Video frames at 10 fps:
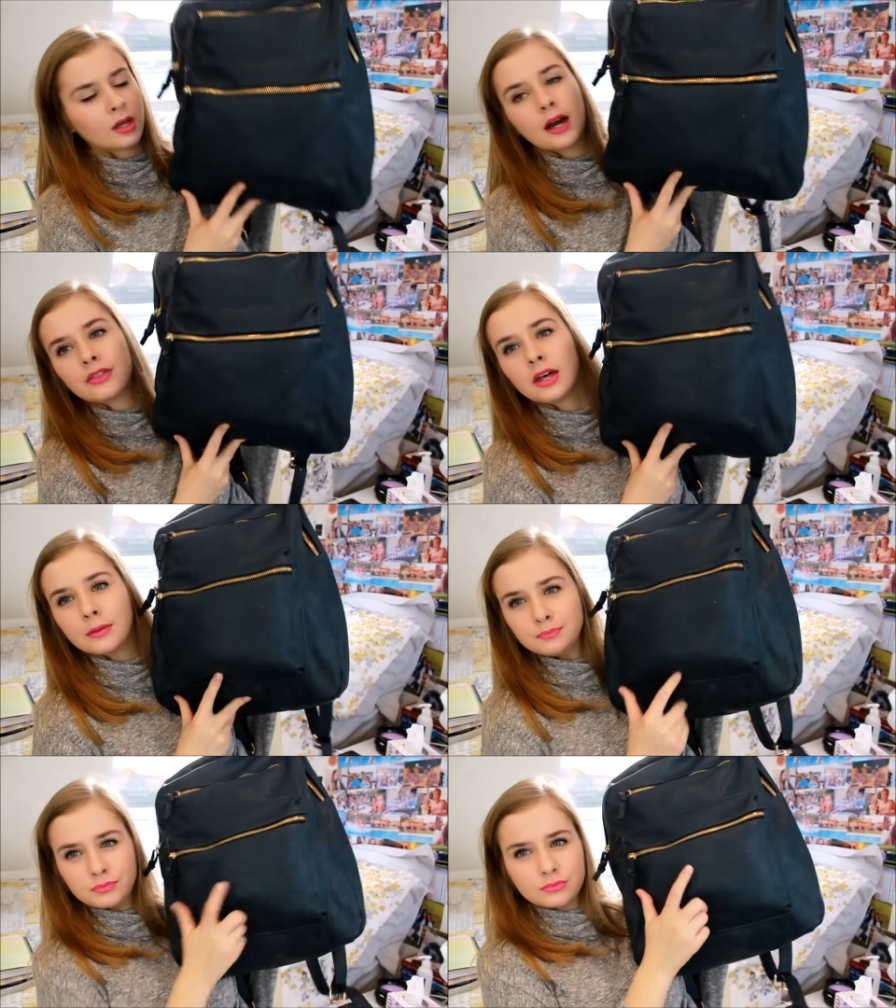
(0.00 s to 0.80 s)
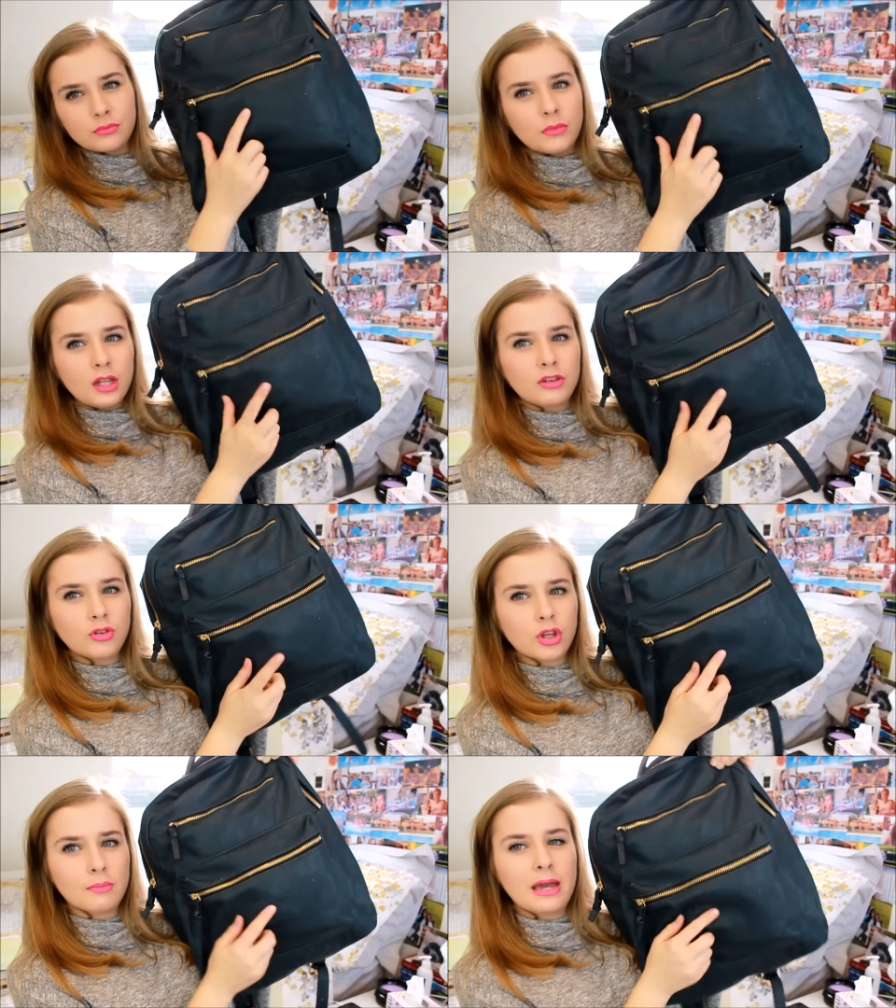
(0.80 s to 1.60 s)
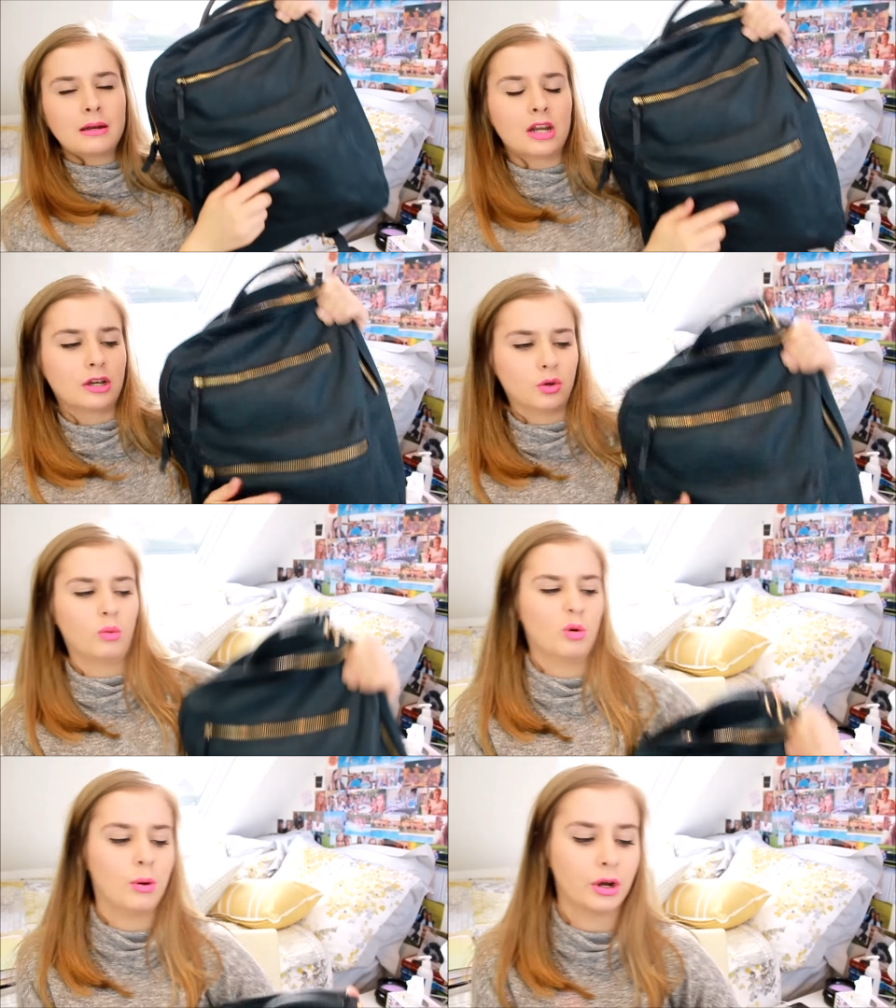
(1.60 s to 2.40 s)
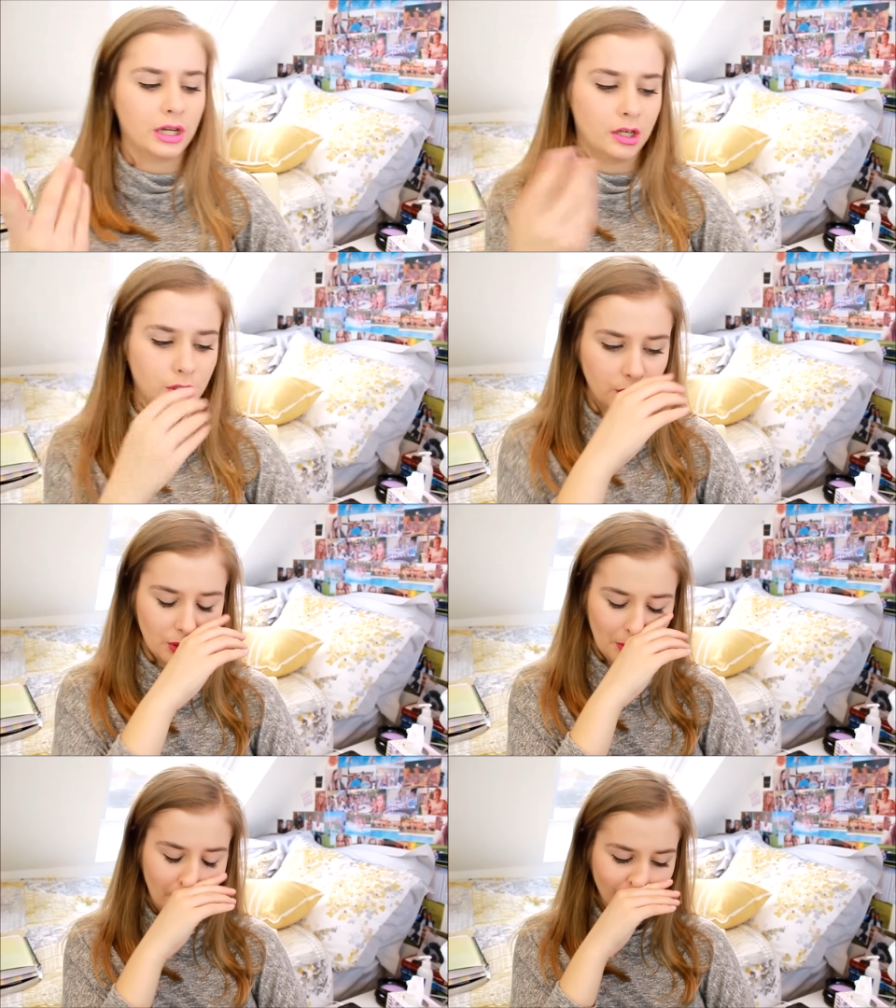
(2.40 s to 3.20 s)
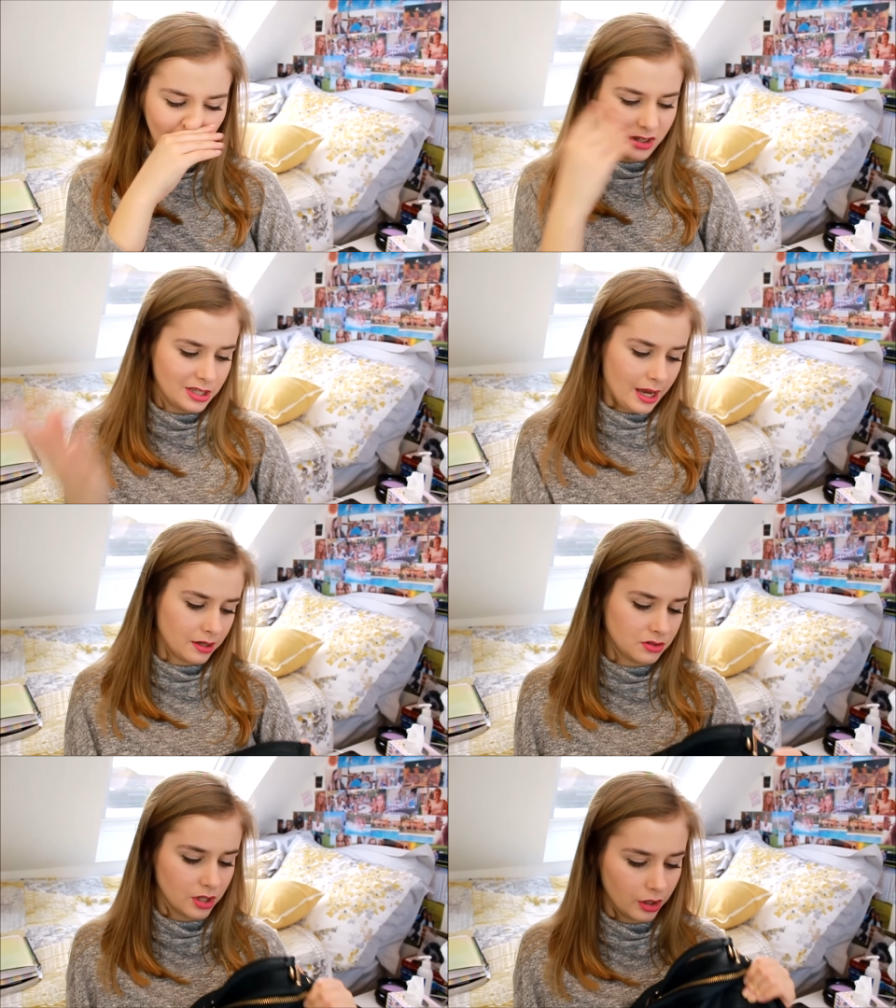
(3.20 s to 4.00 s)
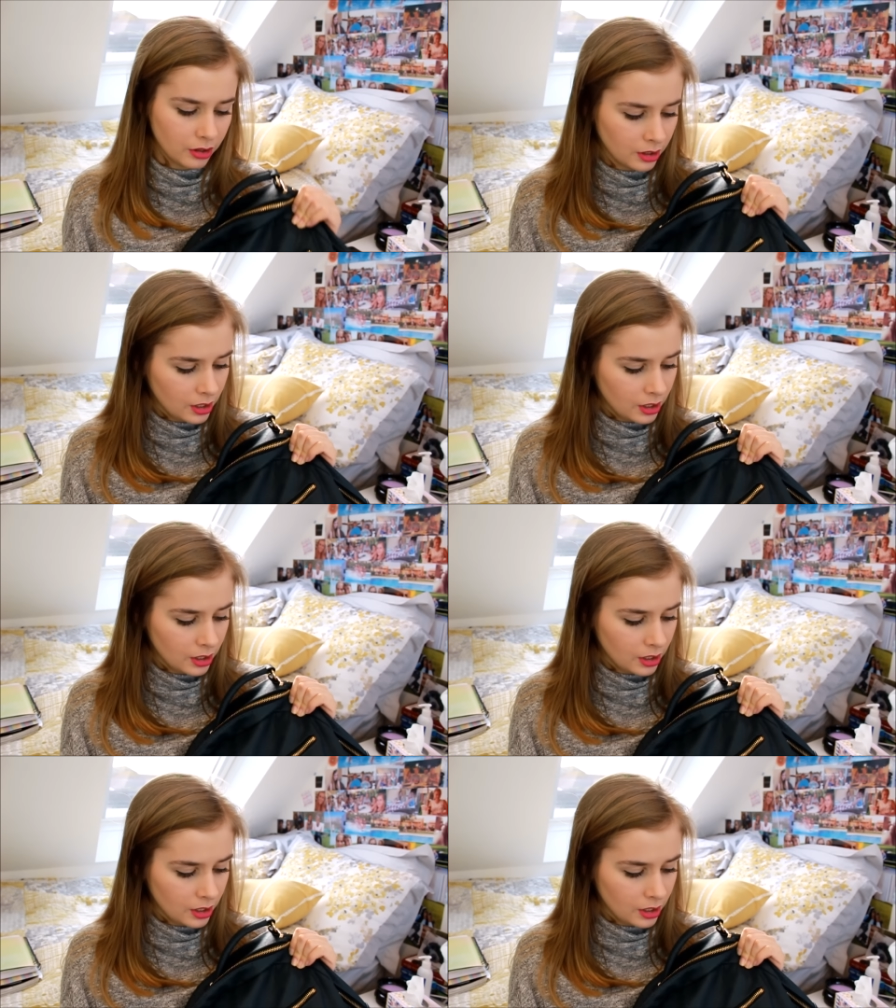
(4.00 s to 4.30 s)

And then you've got the main like normal pocket like you would on a rucksack. So um,